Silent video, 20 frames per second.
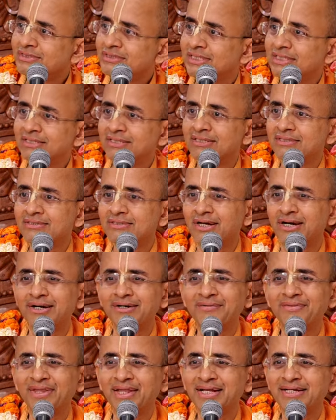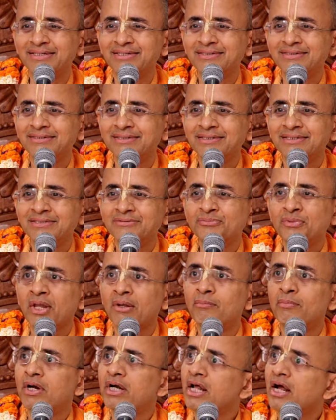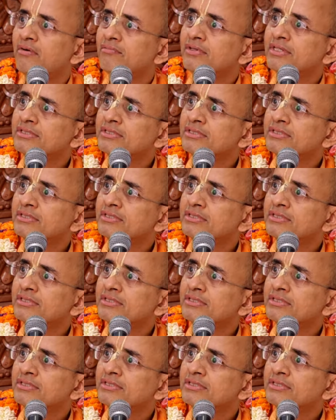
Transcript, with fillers: to just sing this song. Eh? But